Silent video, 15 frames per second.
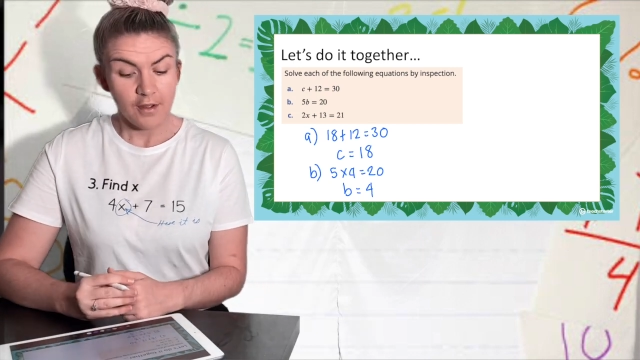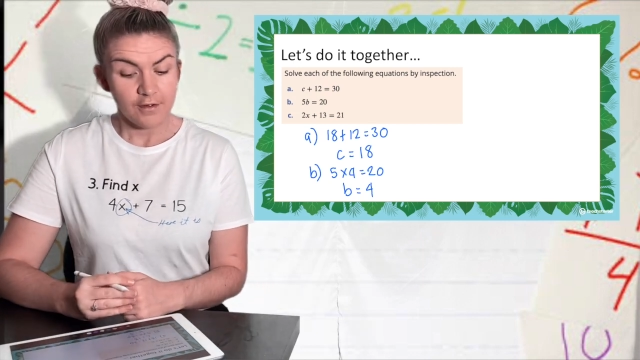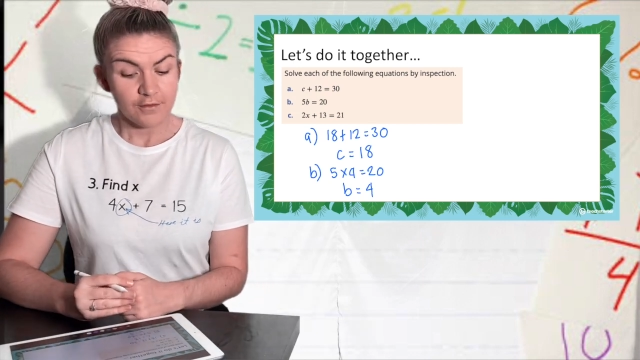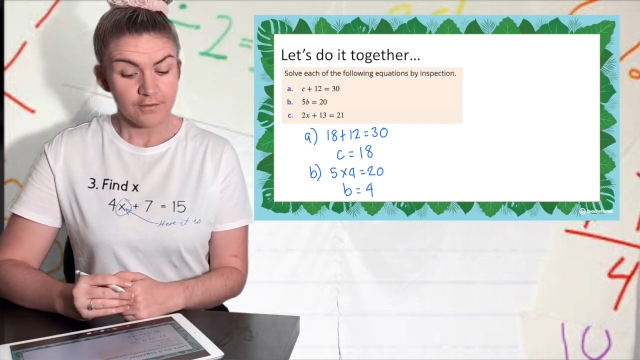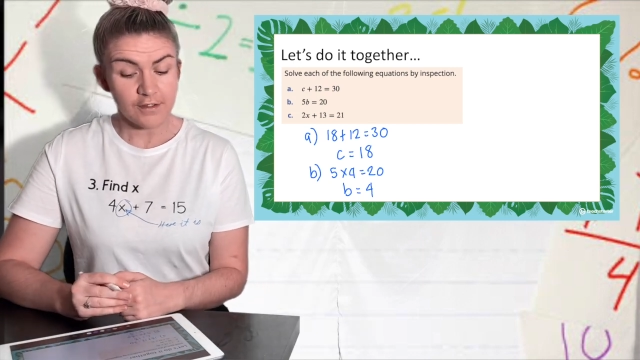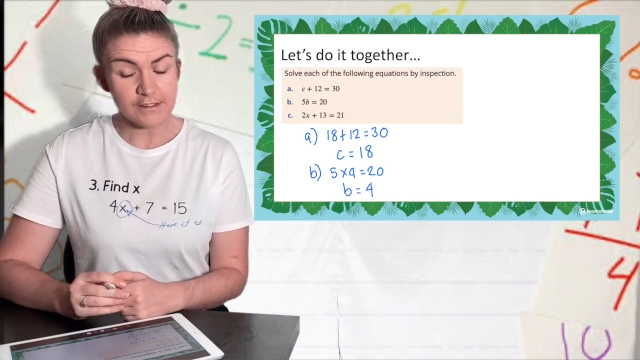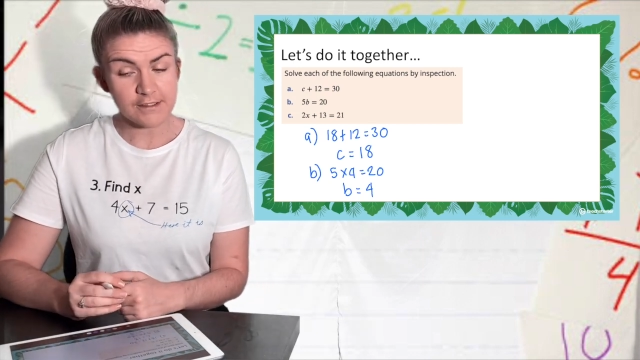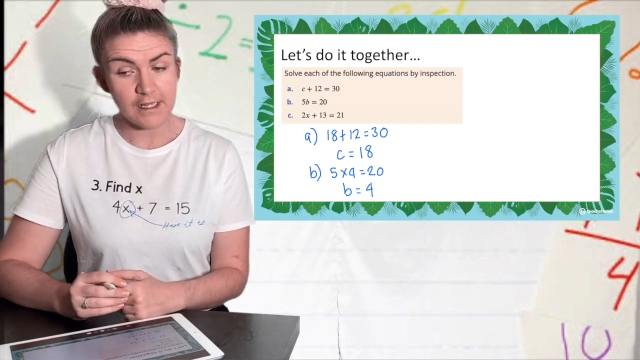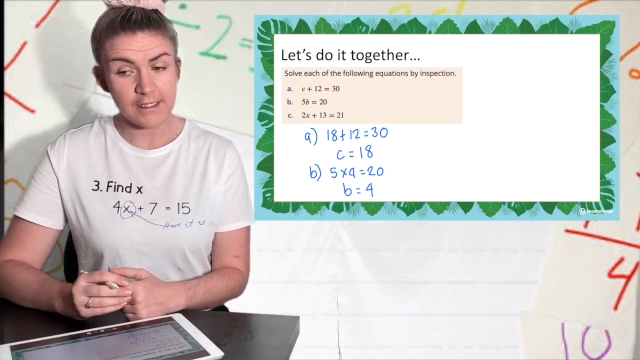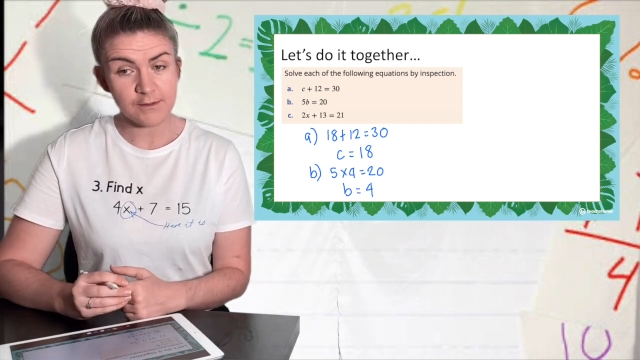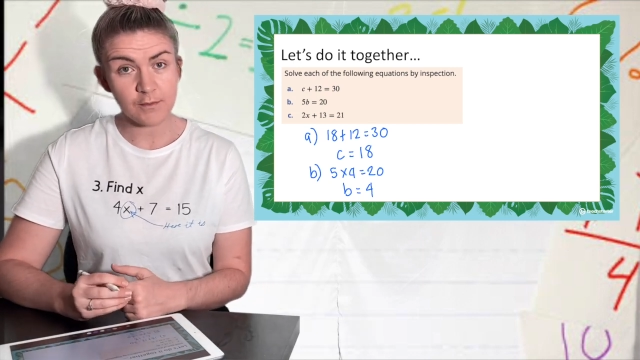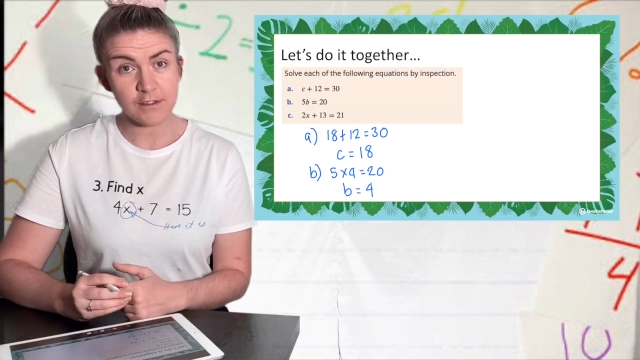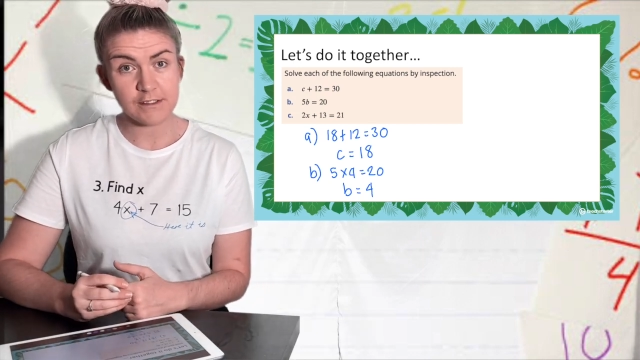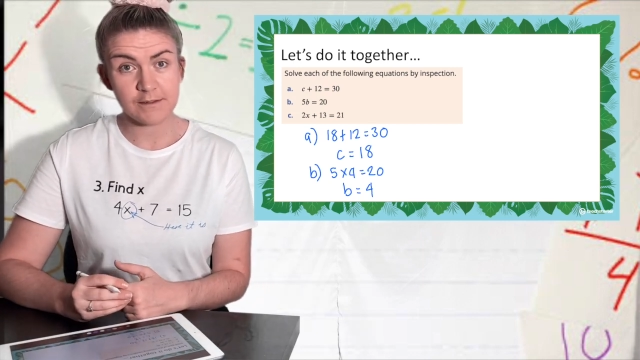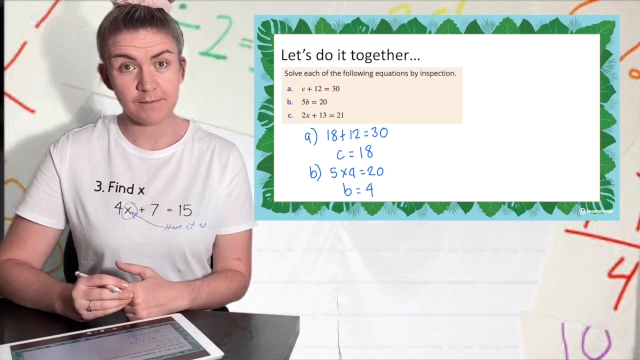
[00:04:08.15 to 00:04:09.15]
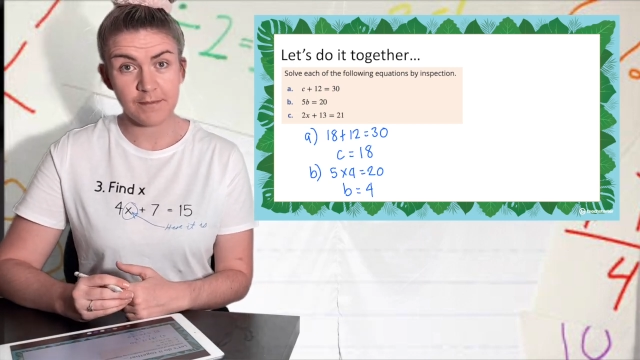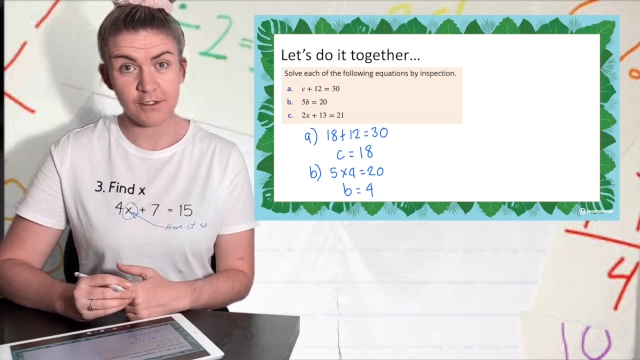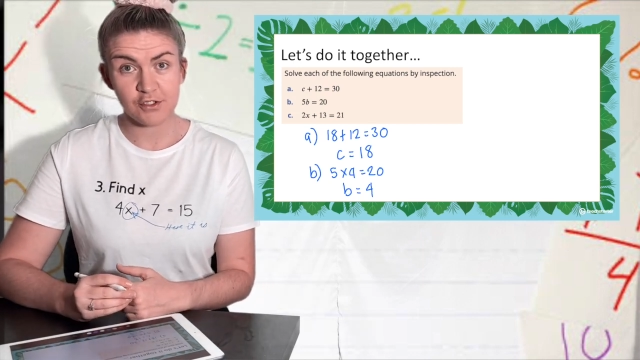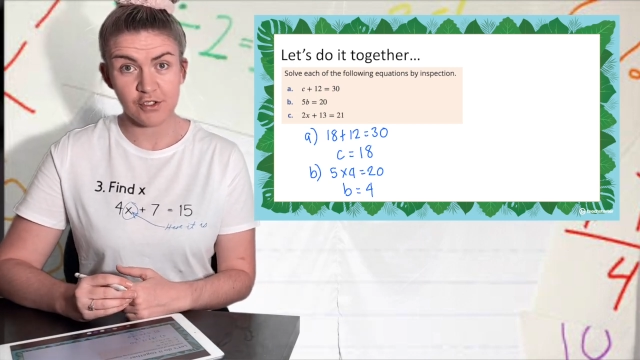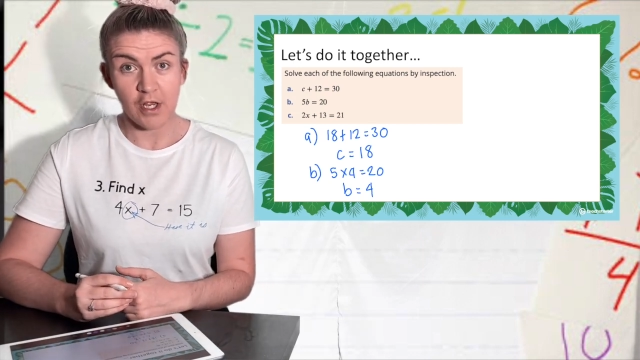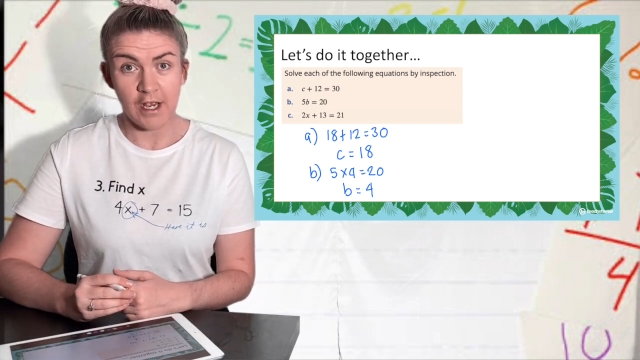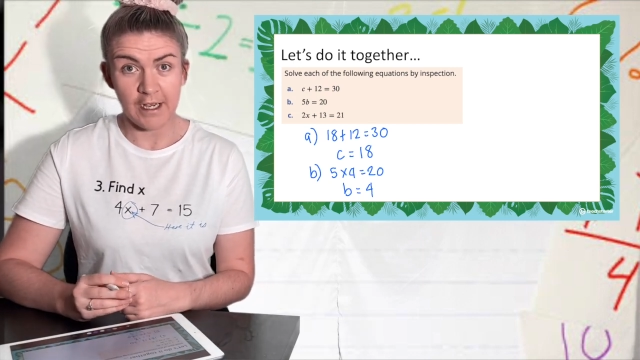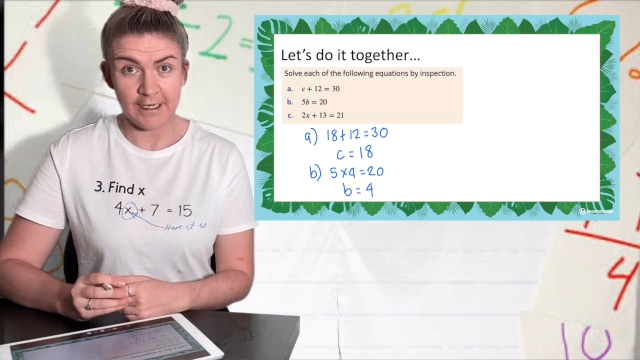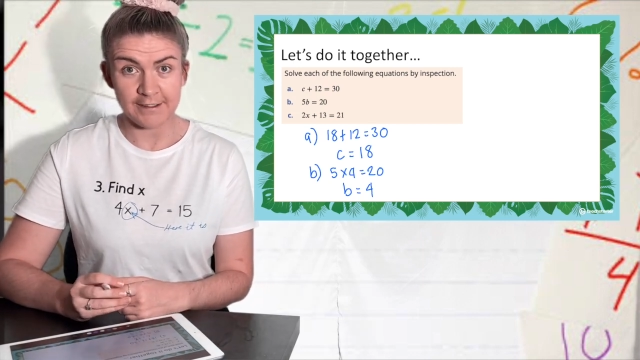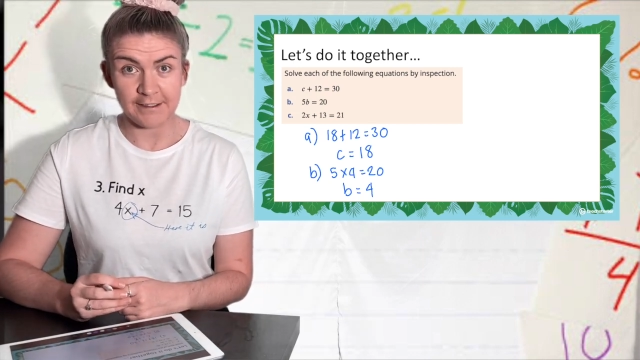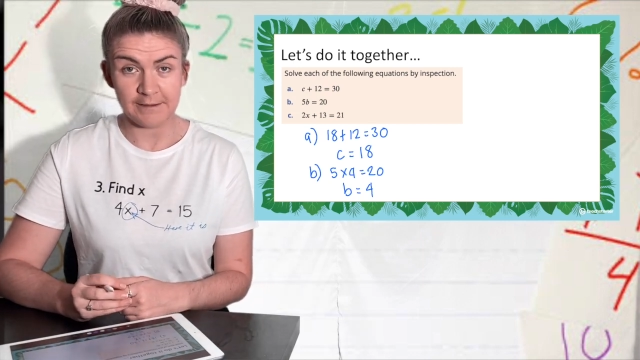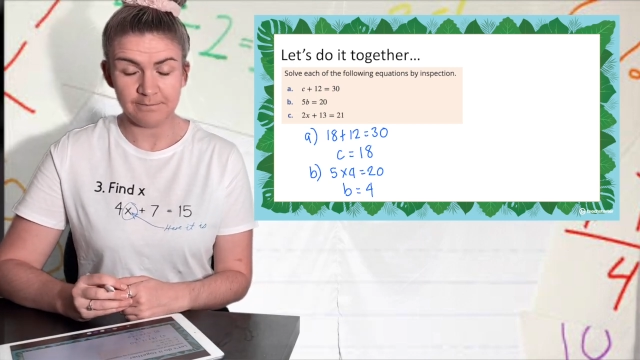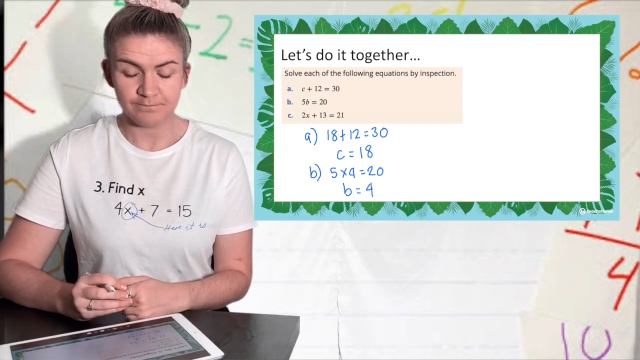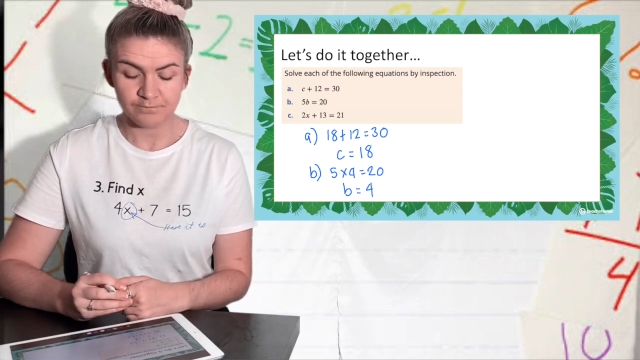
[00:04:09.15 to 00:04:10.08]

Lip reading: This last one is a bit harder.